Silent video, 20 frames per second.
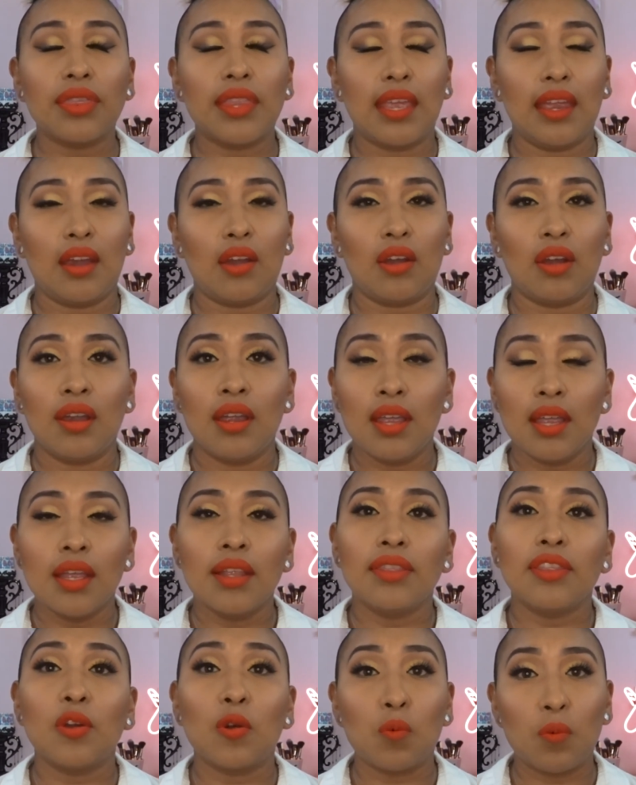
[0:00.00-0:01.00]
They're
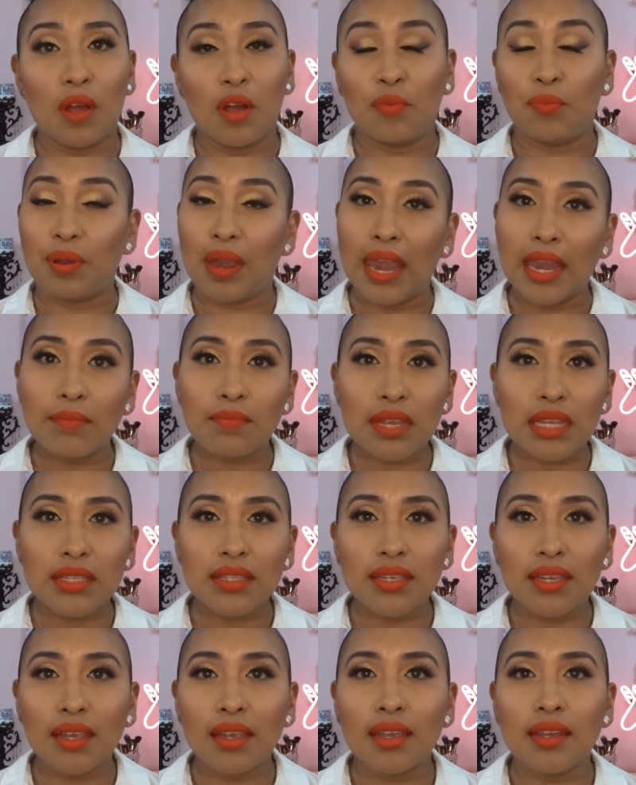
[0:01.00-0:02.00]
well
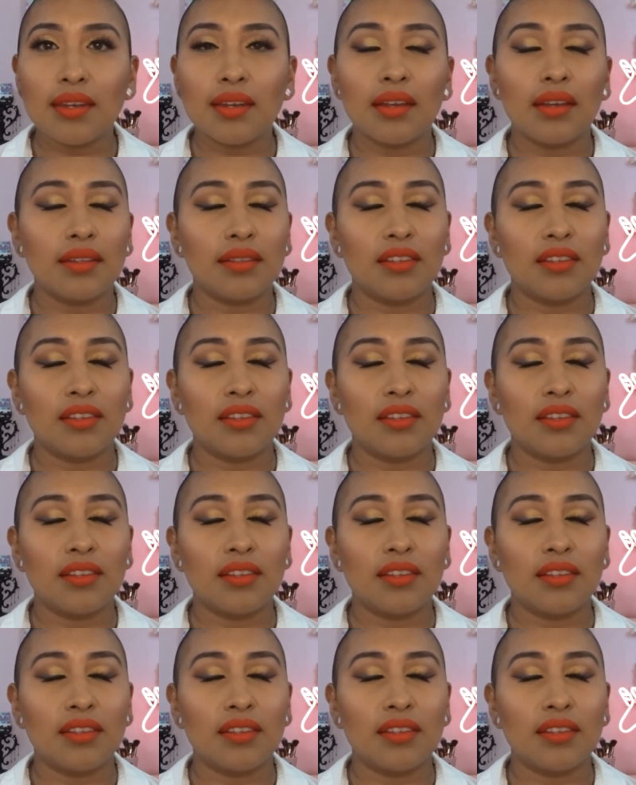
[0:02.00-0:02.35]
pigmented.